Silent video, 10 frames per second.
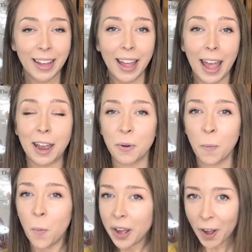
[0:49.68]

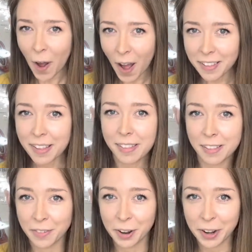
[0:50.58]
And what causes
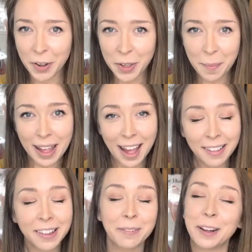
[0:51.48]
this vertigo, you may
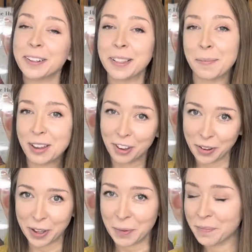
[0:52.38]
ask? Well, let me show
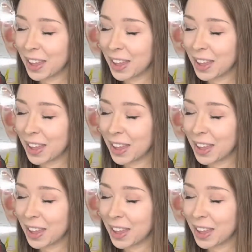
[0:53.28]
you.